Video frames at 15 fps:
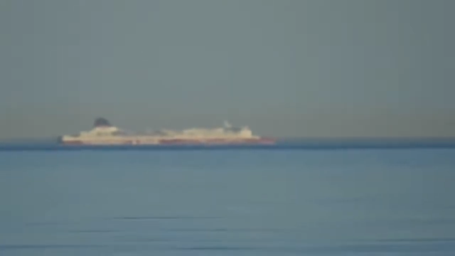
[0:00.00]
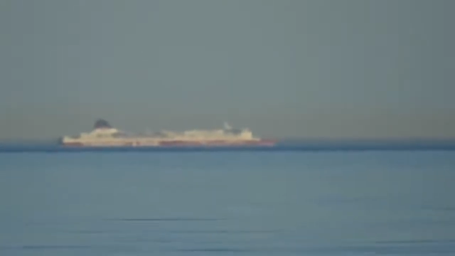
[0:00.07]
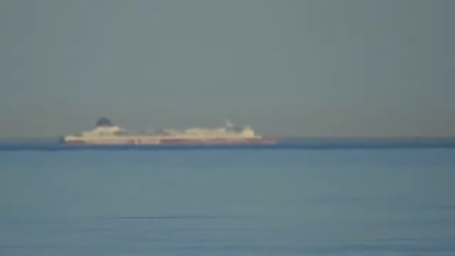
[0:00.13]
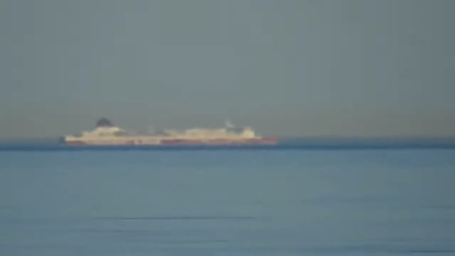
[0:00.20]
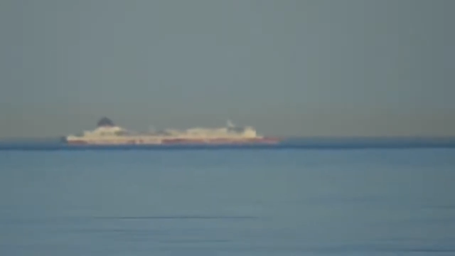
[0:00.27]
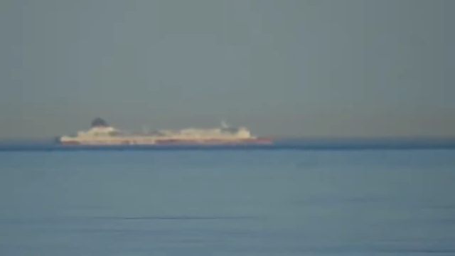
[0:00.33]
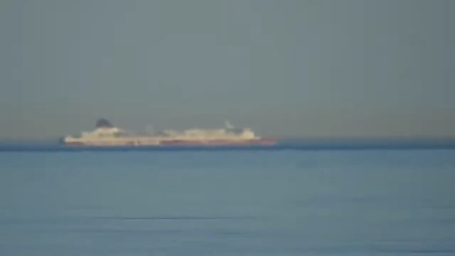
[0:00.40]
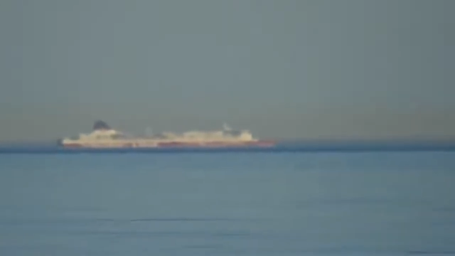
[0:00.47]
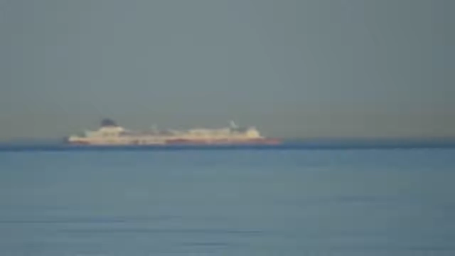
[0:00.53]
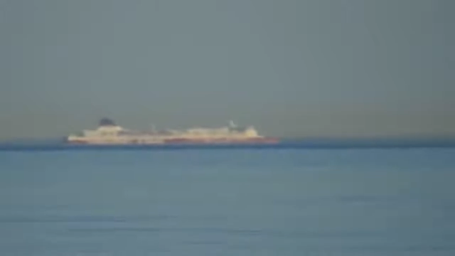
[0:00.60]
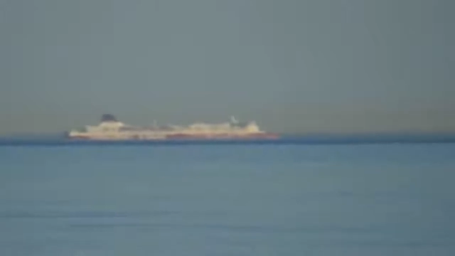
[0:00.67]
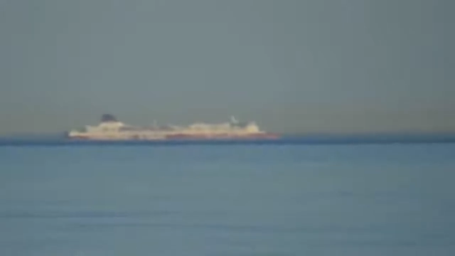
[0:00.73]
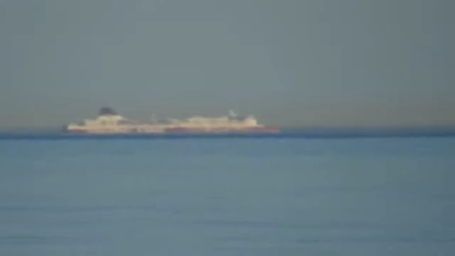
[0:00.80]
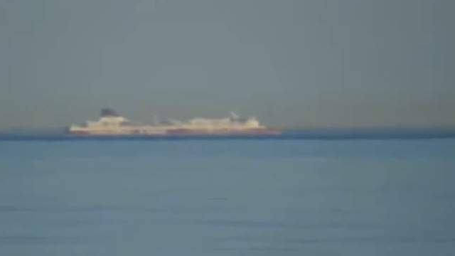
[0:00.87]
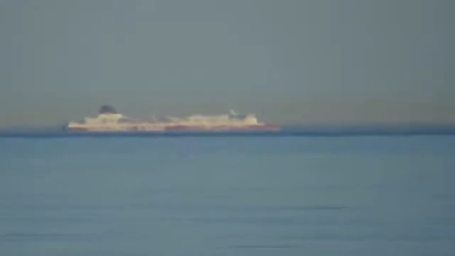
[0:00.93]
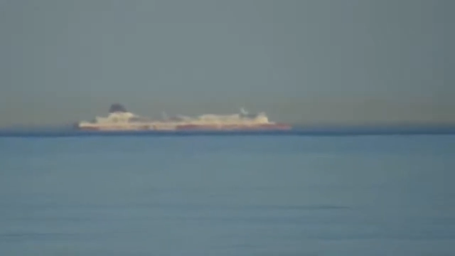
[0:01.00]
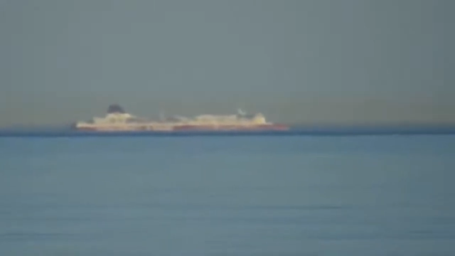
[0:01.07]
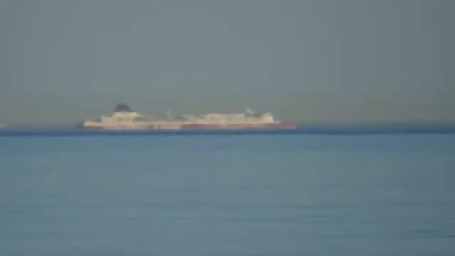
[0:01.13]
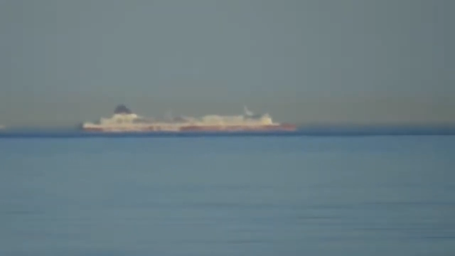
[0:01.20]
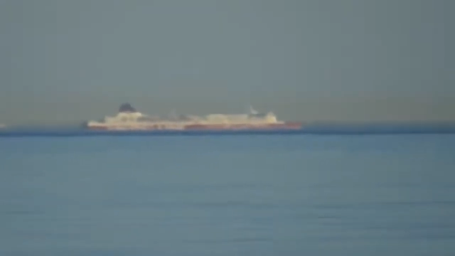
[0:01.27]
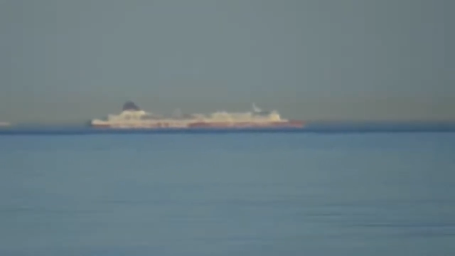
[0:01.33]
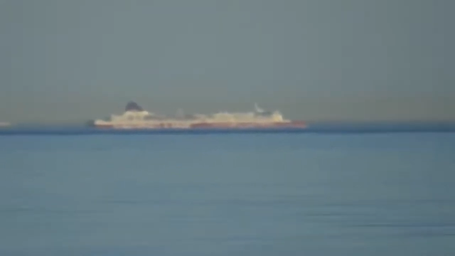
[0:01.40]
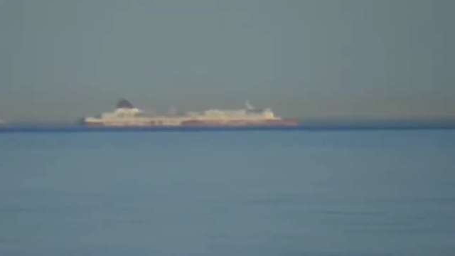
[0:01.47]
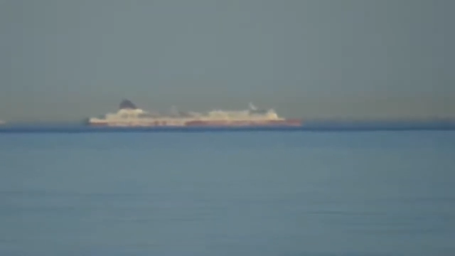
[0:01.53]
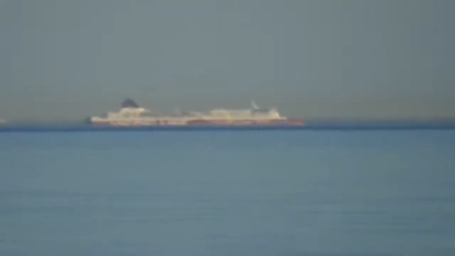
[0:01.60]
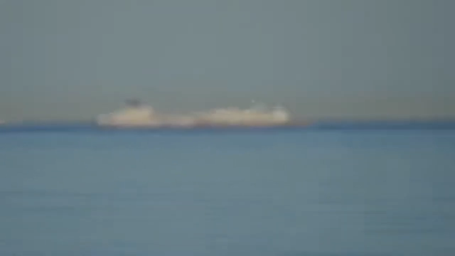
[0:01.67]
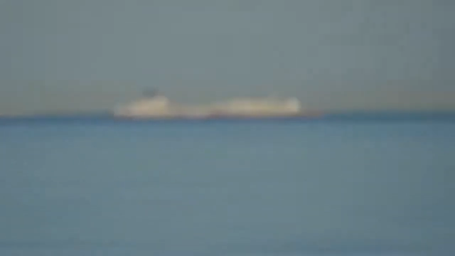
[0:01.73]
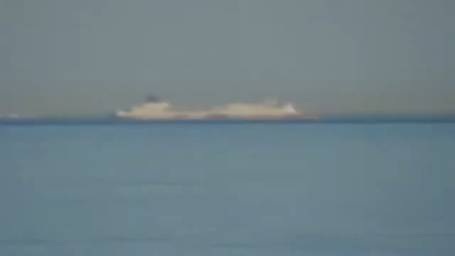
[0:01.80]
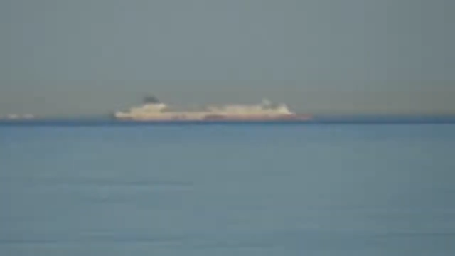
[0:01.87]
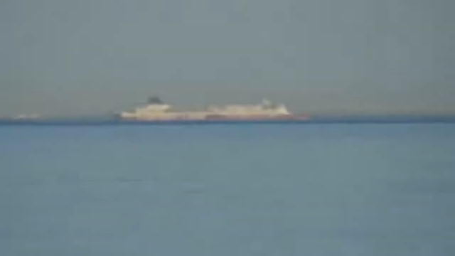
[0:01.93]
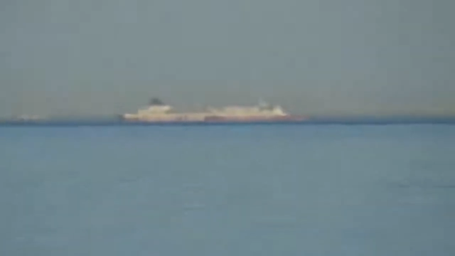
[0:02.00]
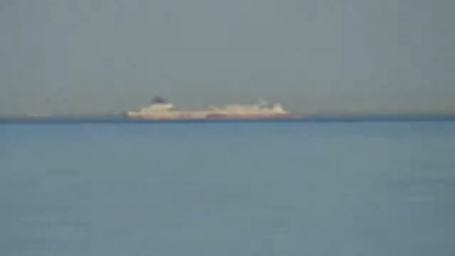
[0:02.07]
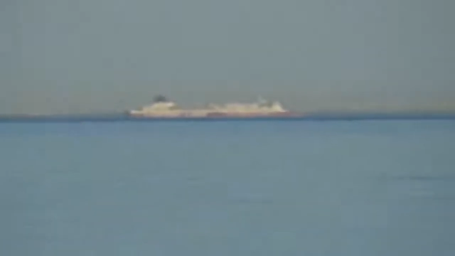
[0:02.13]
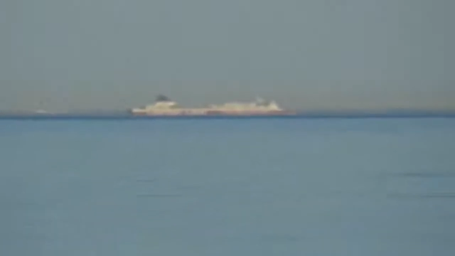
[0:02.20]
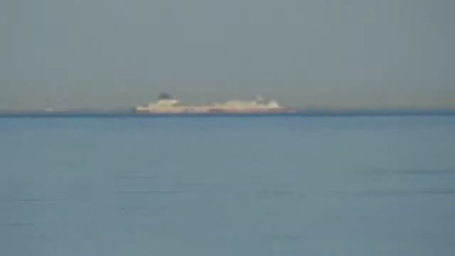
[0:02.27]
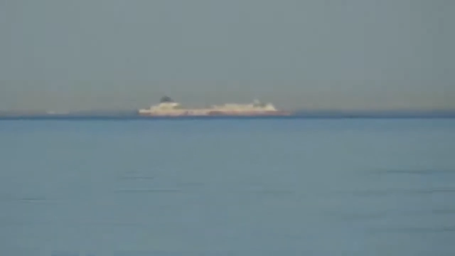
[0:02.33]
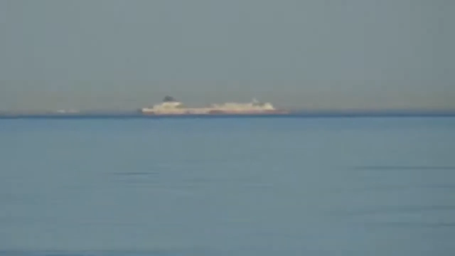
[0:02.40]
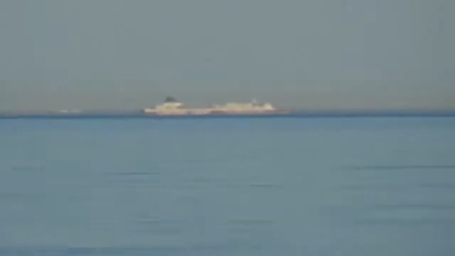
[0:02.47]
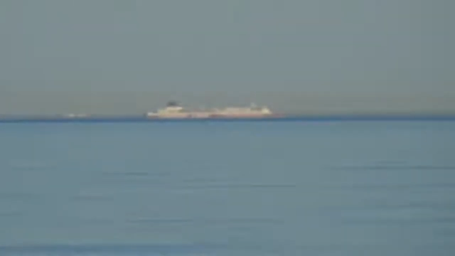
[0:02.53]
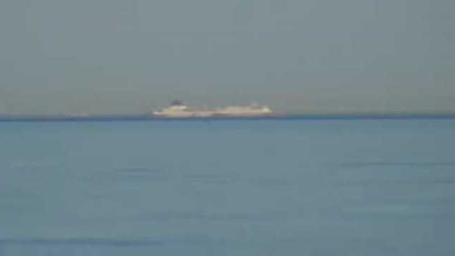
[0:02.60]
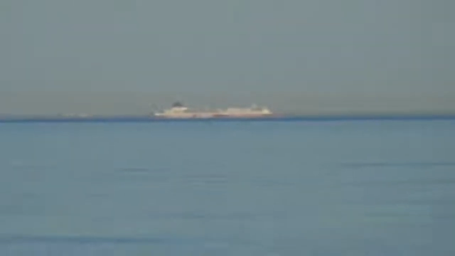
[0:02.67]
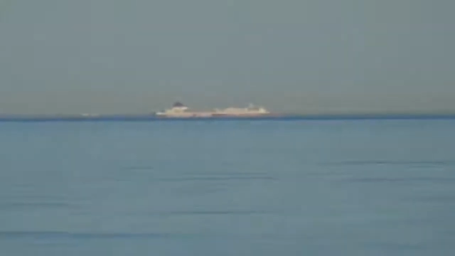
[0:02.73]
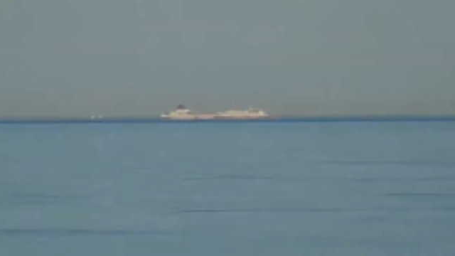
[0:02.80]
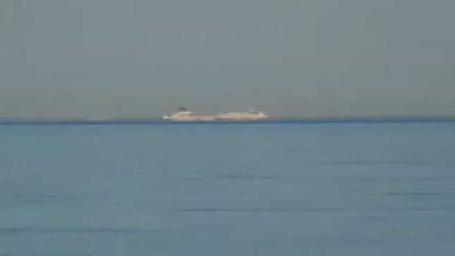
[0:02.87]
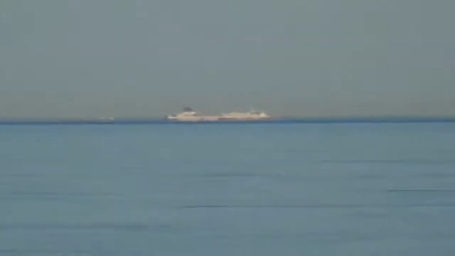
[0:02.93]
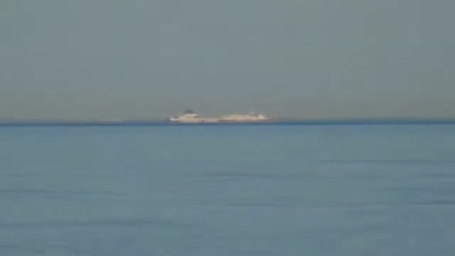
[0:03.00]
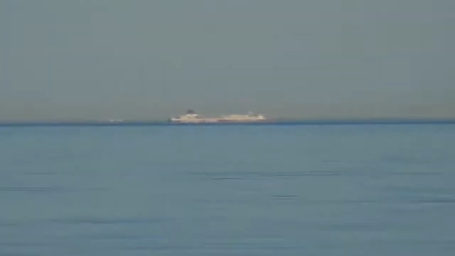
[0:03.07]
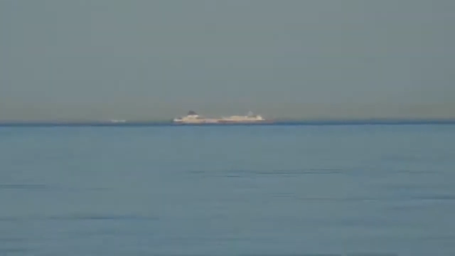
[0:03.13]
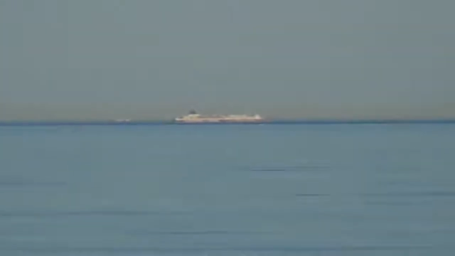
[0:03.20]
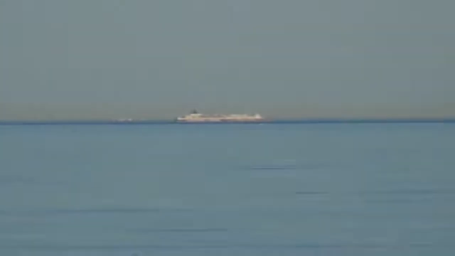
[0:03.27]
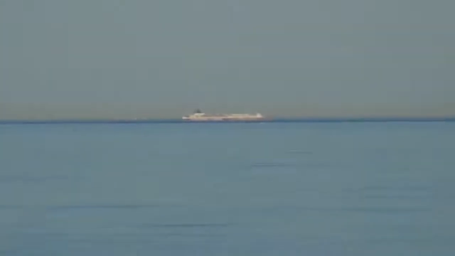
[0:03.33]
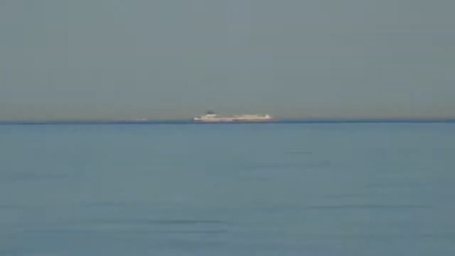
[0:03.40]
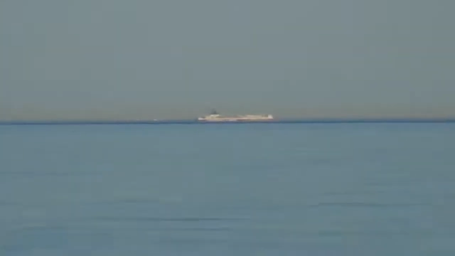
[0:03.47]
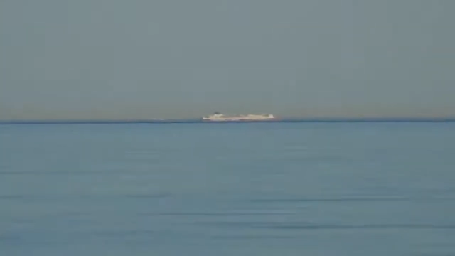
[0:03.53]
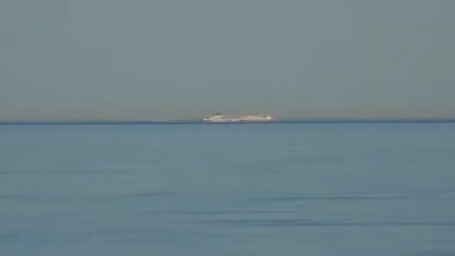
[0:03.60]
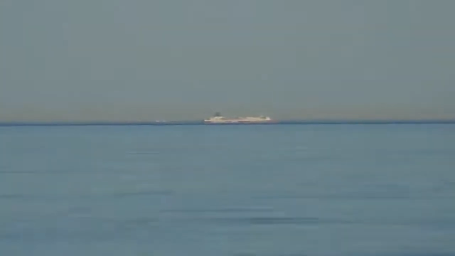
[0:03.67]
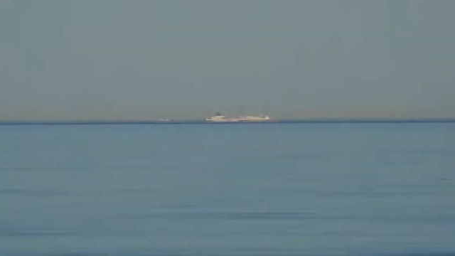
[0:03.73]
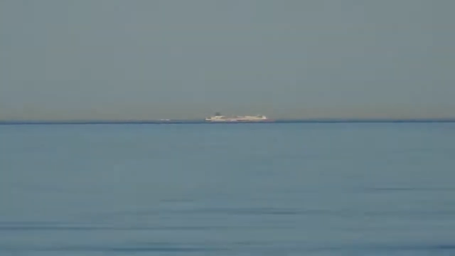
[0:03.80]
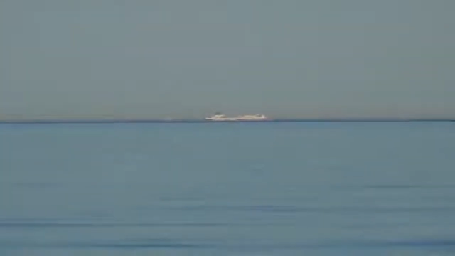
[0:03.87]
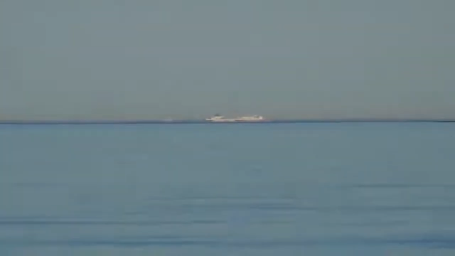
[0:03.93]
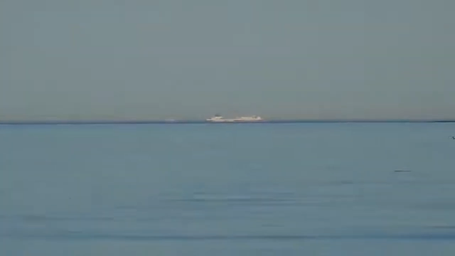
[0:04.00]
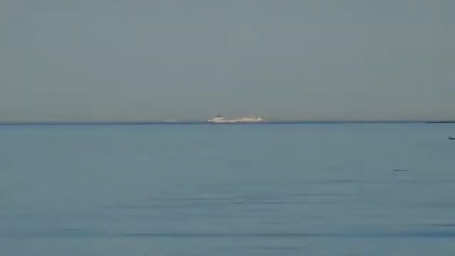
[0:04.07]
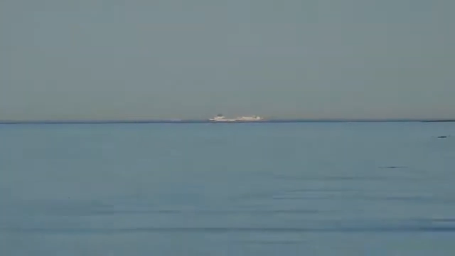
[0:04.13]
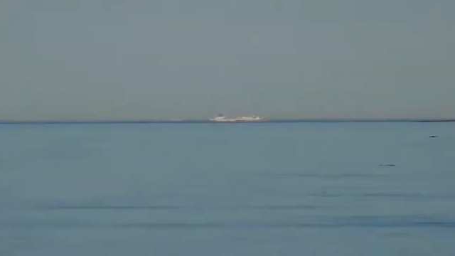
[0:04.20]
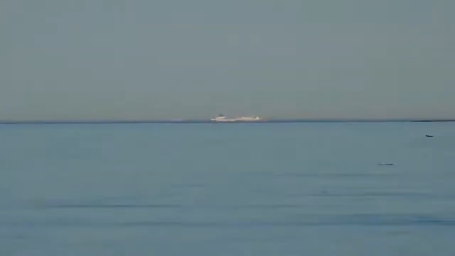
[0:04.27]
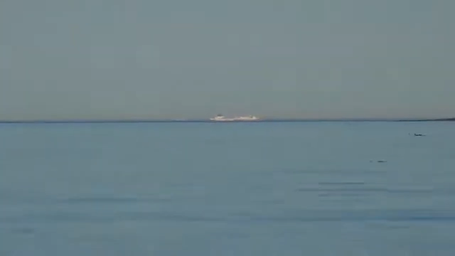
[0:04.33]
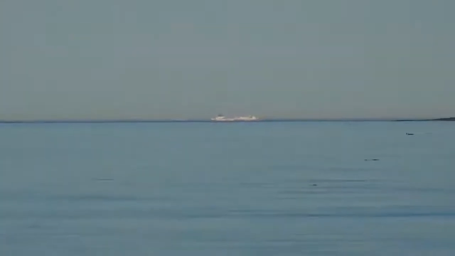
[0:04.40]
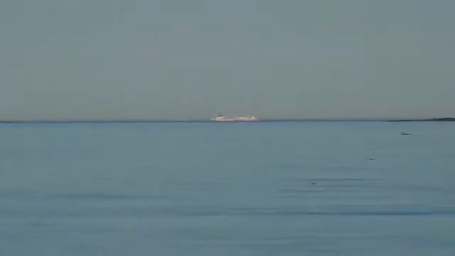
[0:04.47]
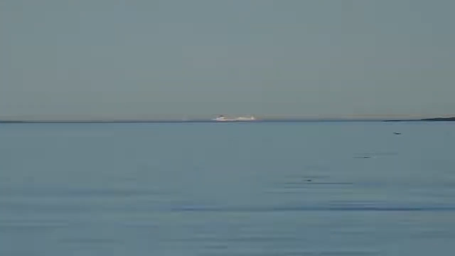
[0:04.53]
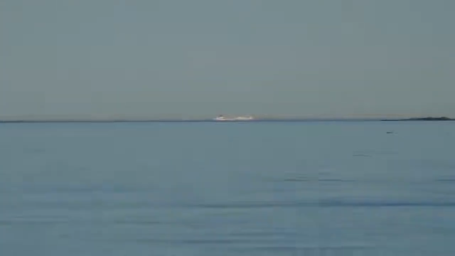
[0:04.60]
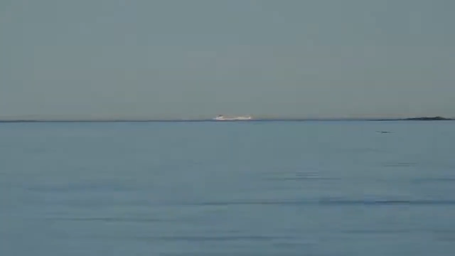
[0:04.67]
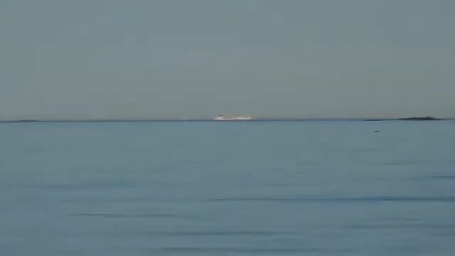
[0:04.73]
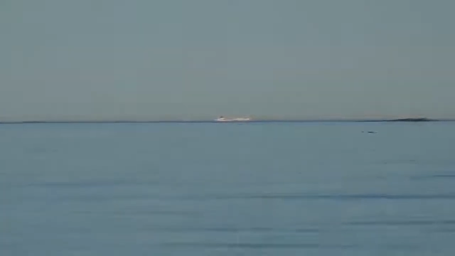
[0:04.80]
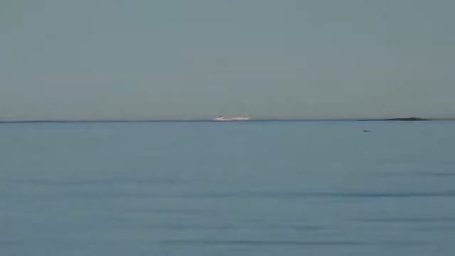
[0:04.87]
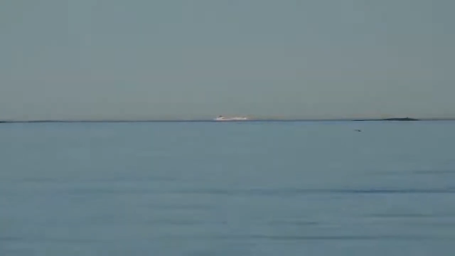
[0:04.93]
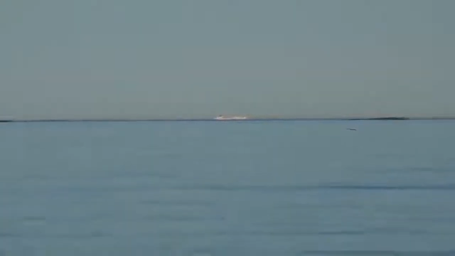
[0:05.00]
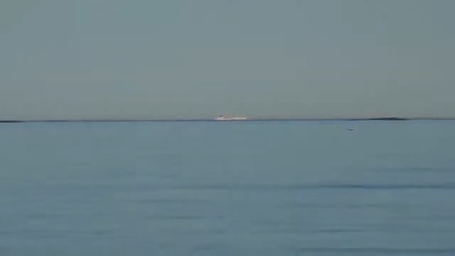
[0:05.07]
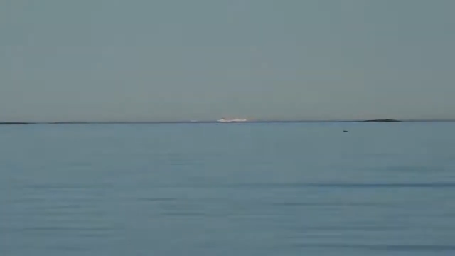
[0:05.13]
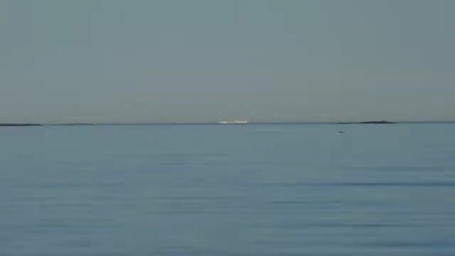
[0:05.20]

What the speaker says: No face is visible, so there are no lips to read.